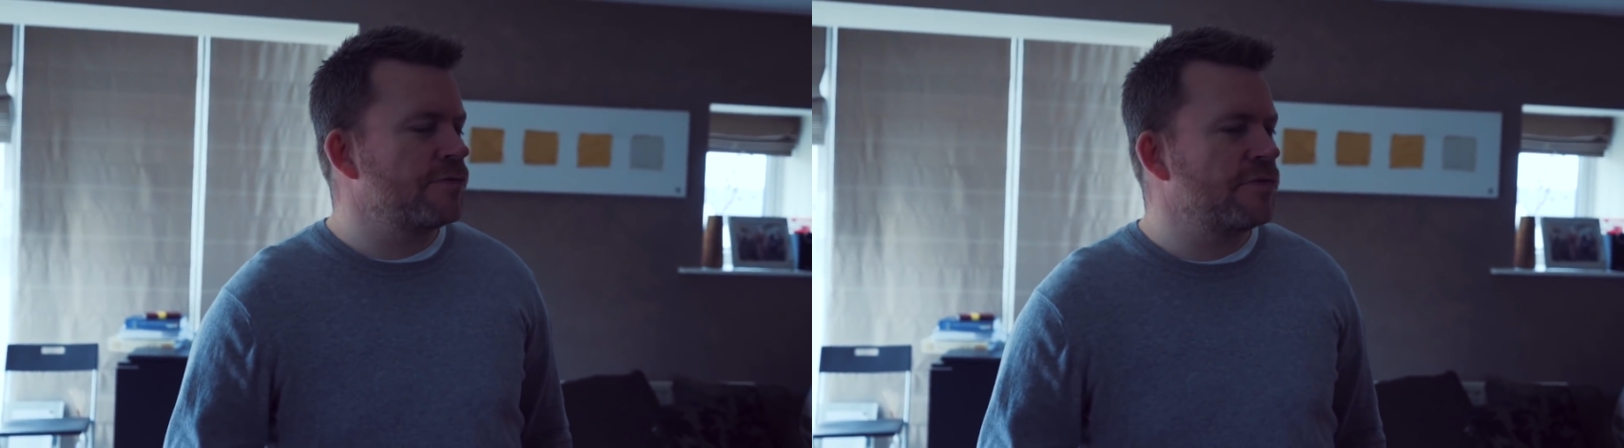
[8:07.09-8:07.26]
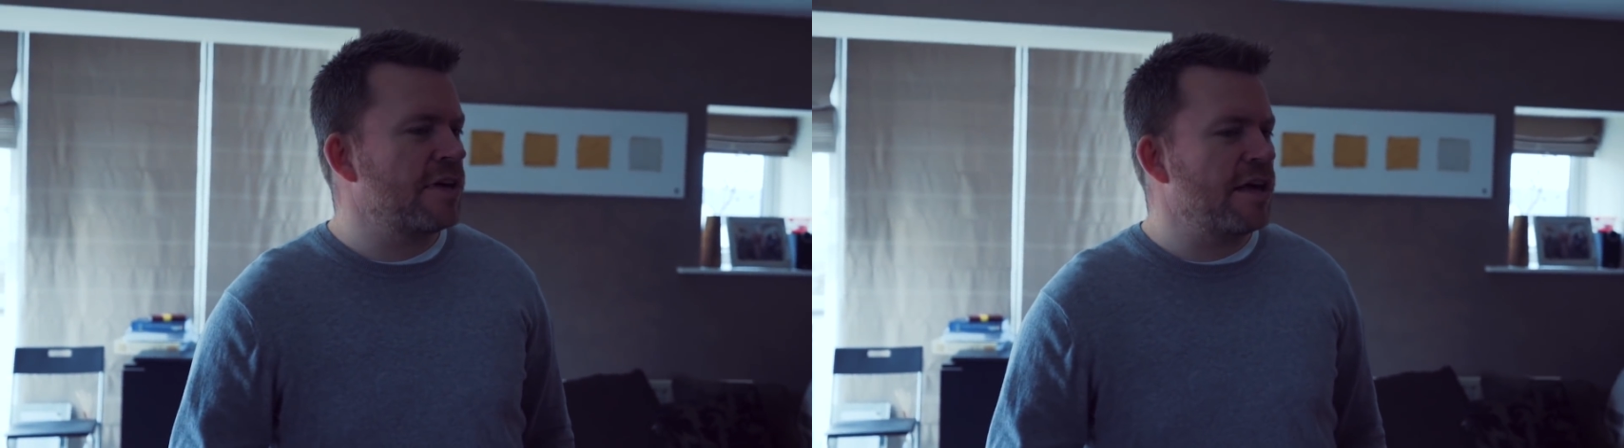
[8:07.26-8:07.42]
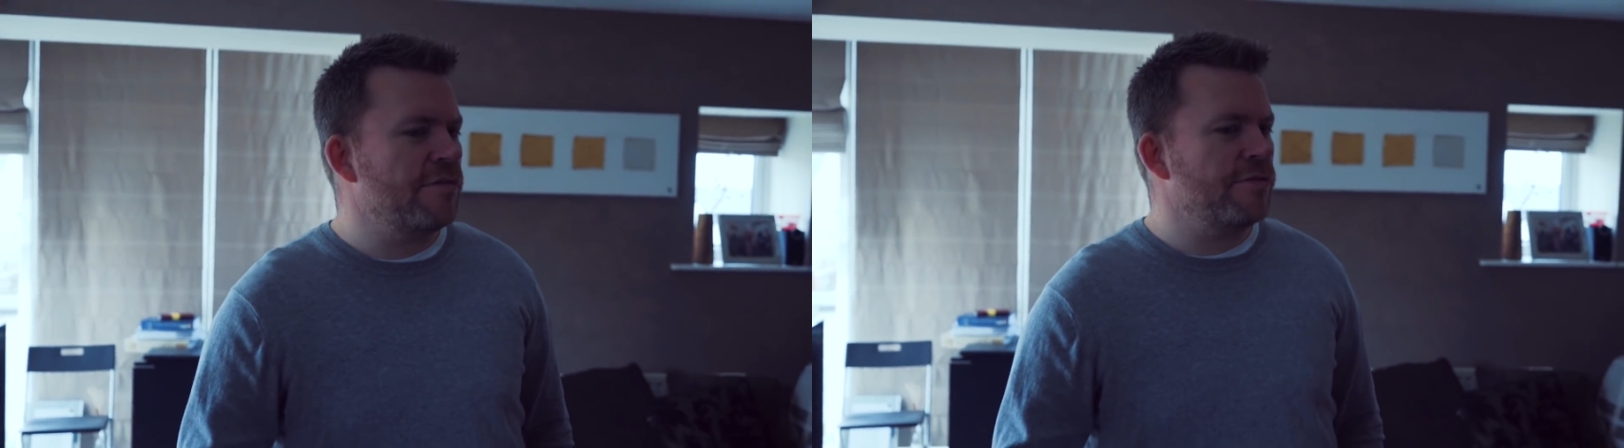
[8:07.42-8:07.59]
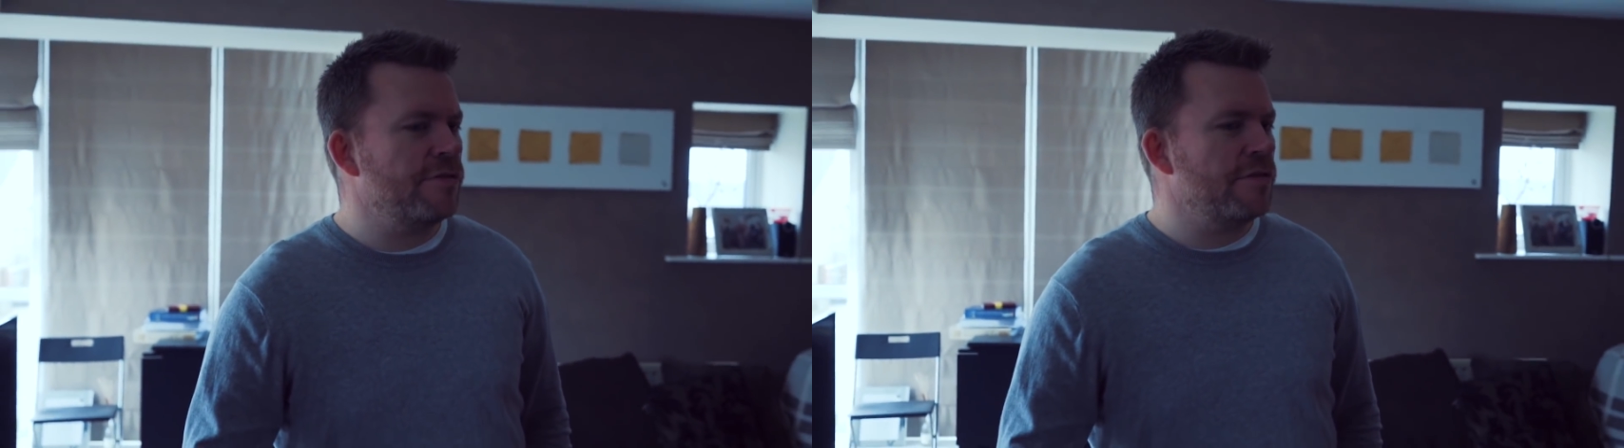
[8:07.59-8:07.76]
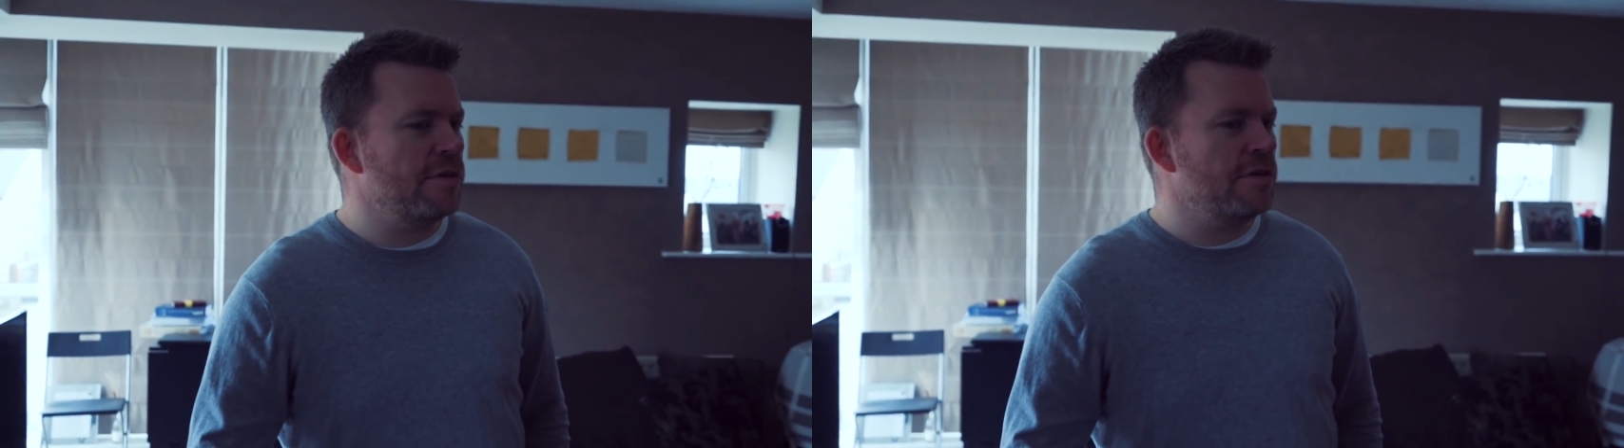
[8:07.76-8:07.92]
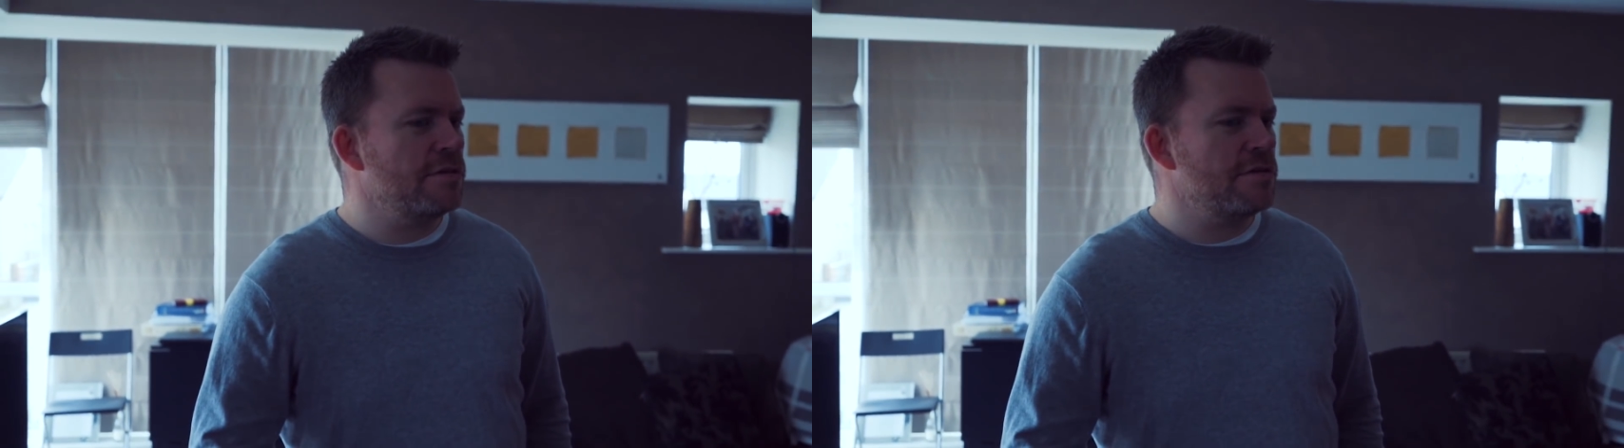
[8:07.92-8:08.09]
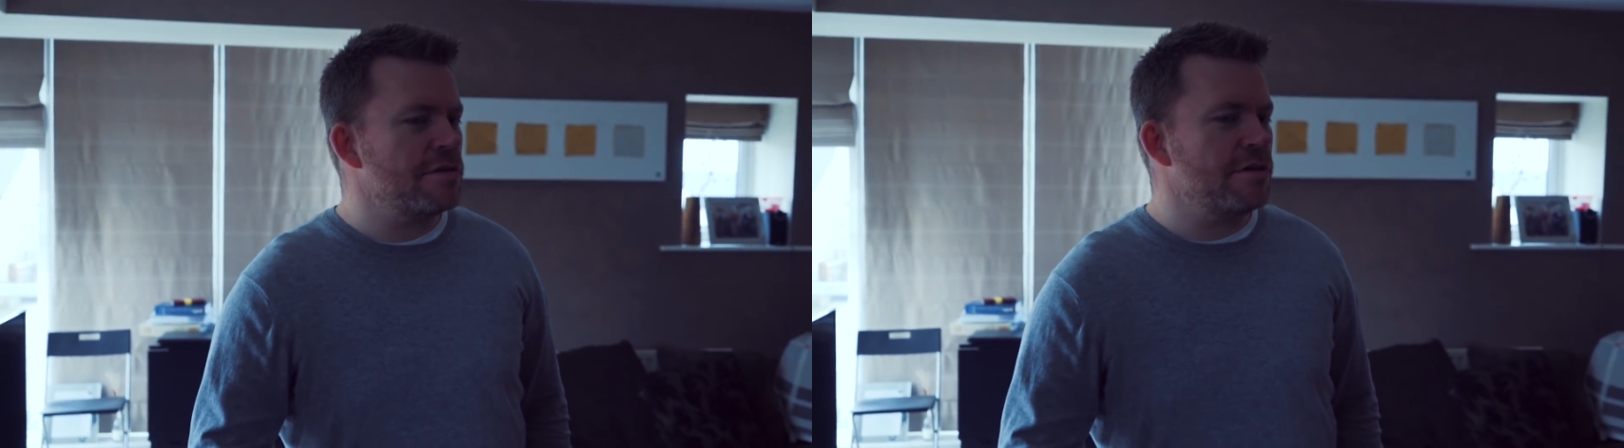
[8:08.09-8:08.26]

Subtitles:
10, 15 years